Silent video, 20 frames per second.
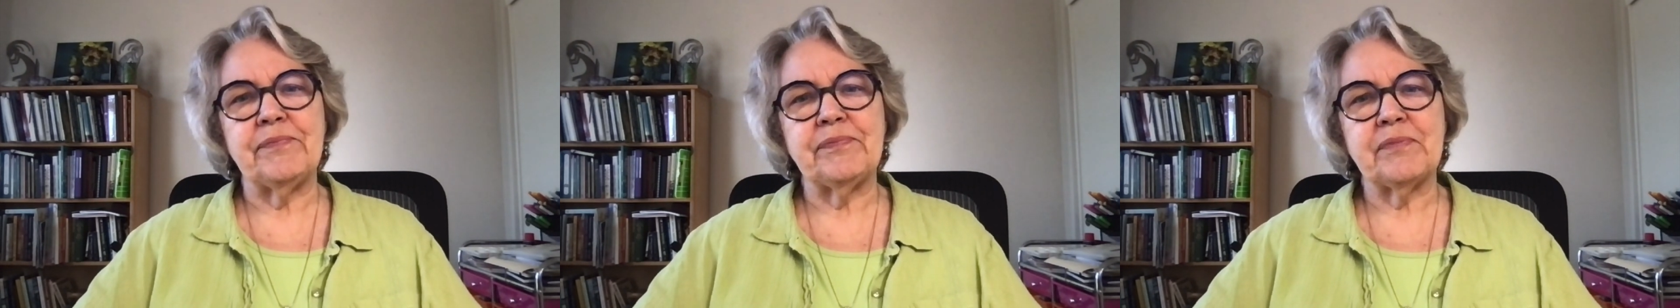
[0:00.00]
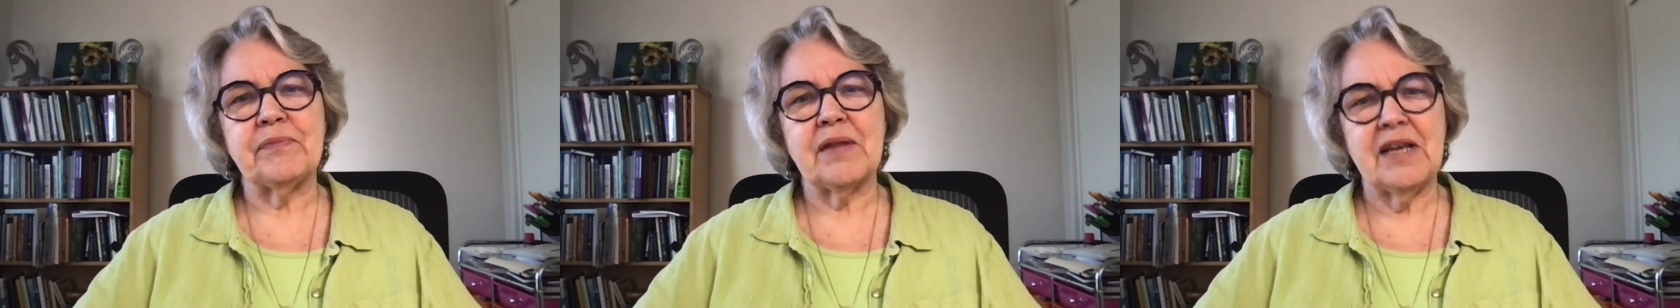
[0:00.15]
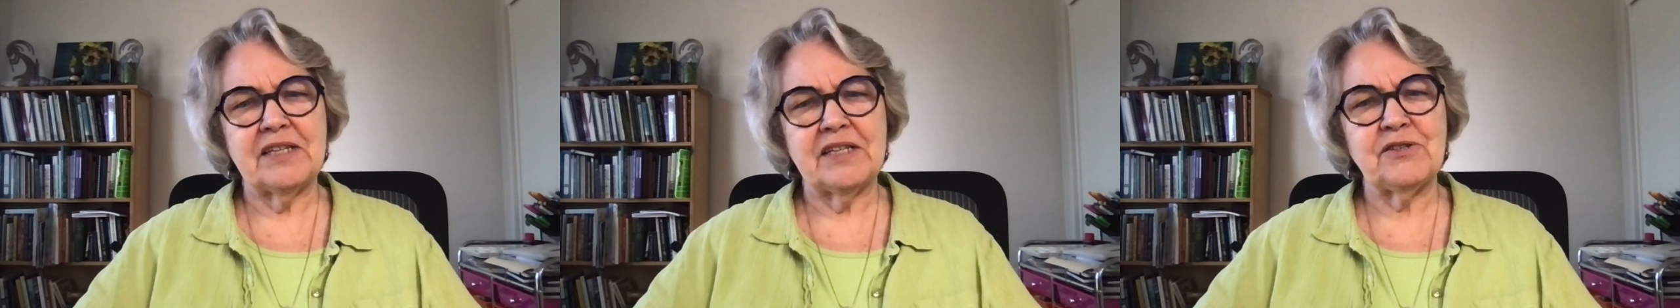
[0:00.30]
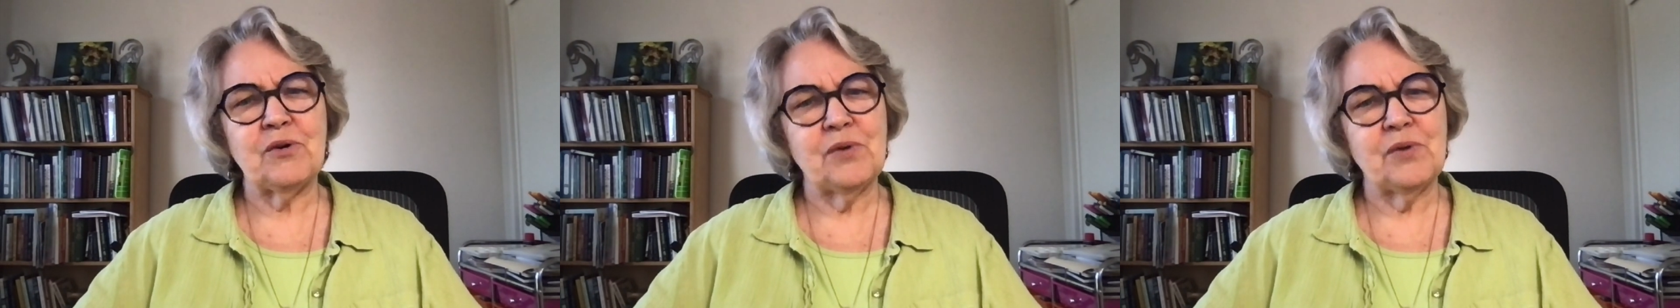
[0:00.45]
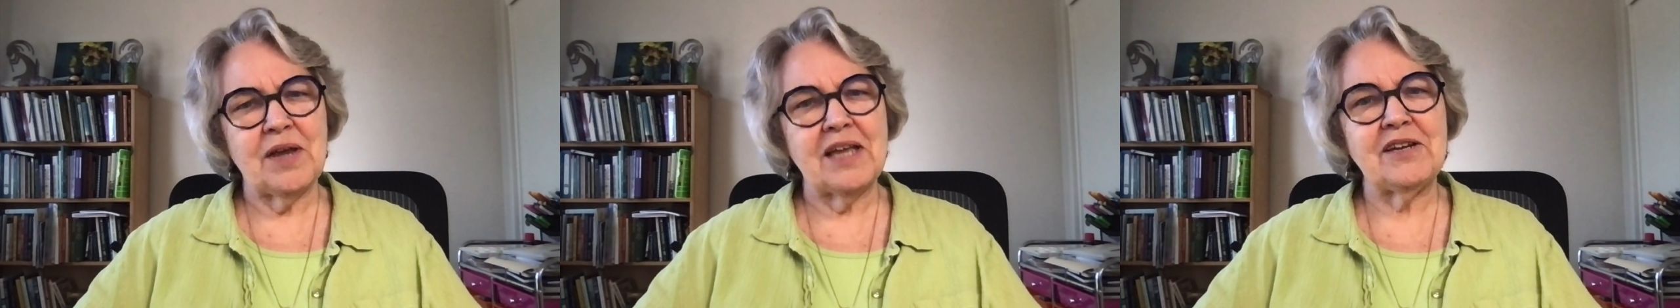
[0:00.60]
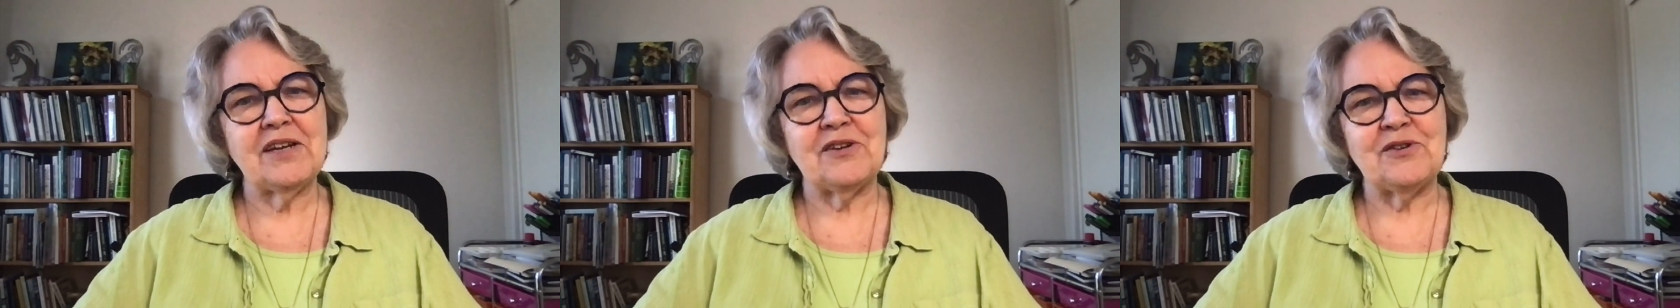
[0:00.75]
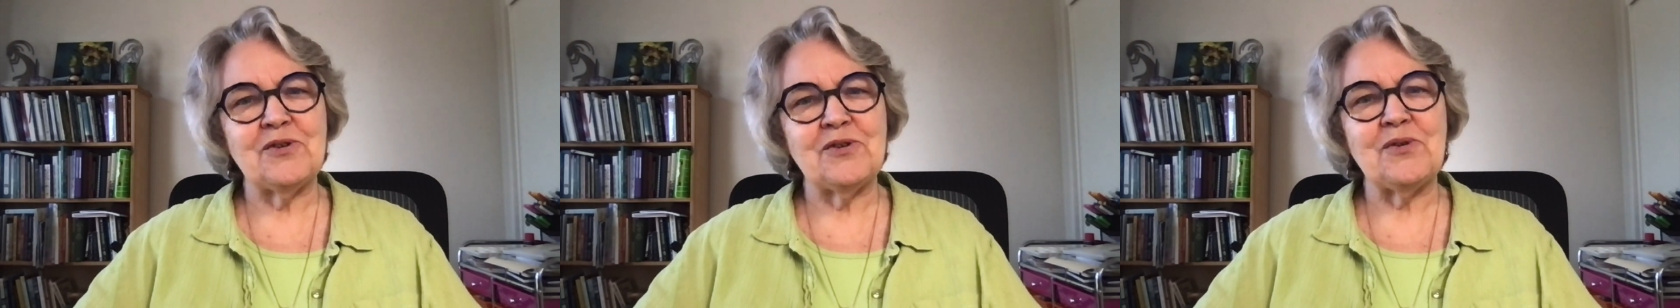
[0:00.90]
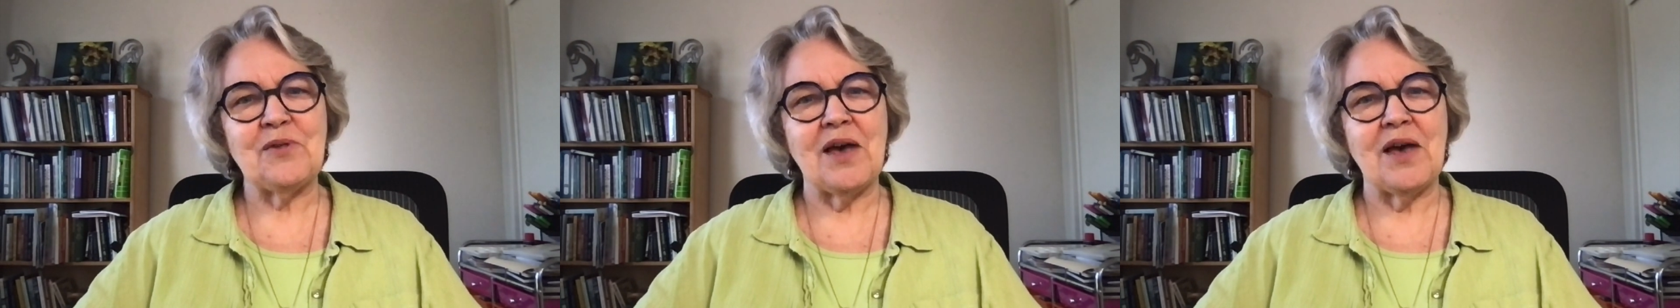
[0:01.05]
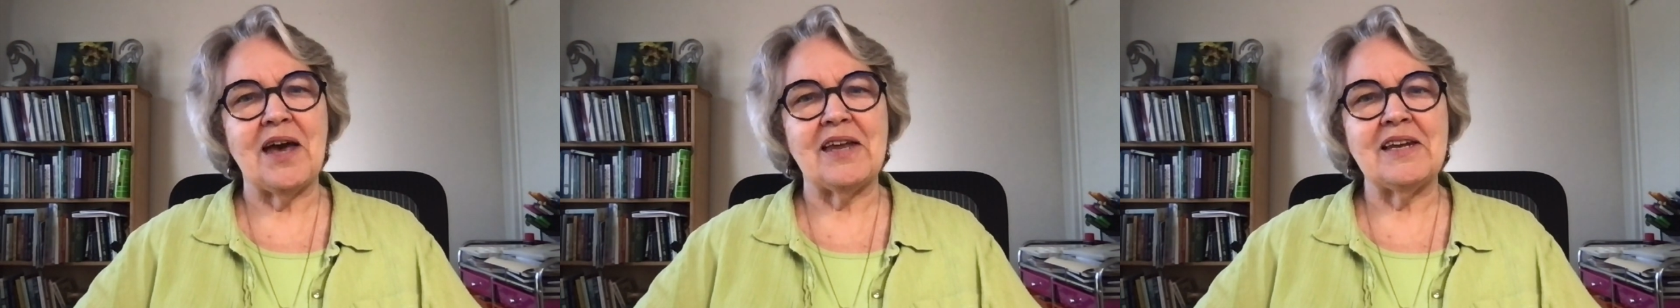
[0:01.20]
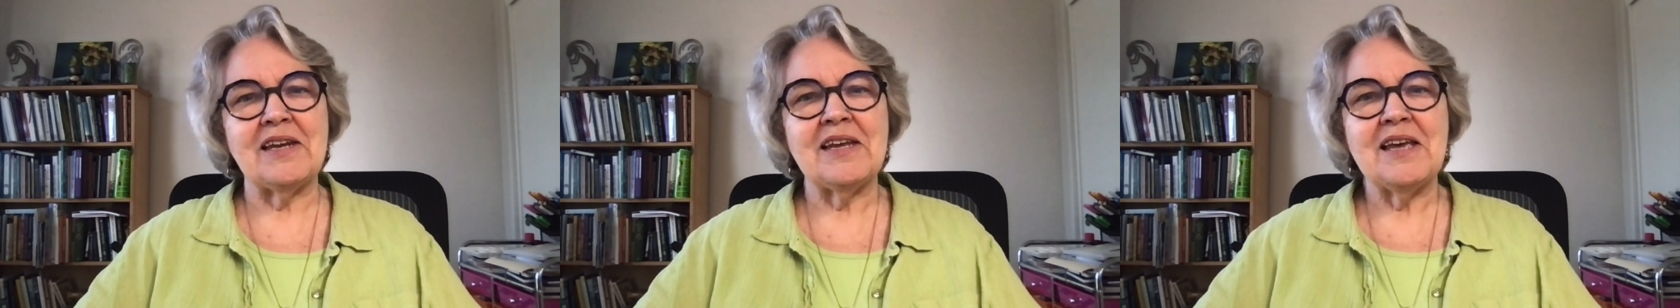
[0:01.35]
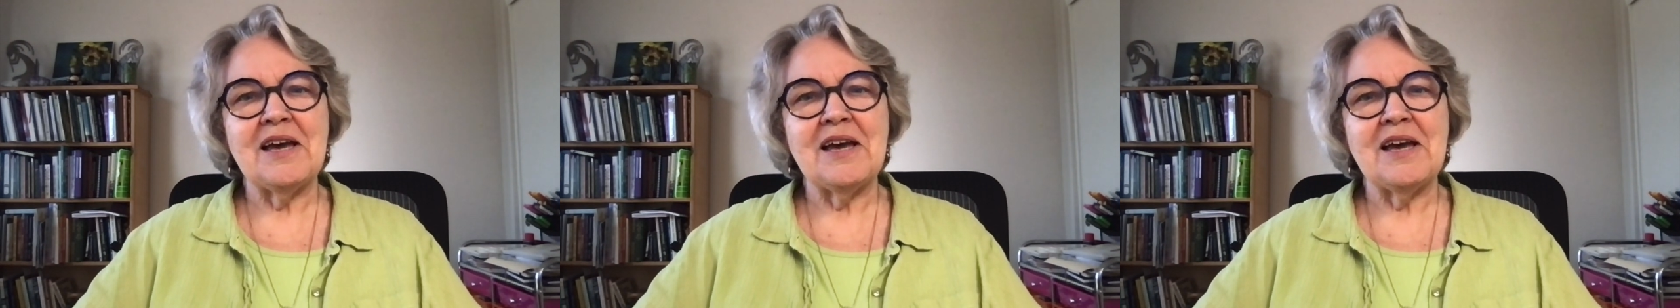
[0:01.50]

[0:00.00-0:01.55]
It's okay to do that.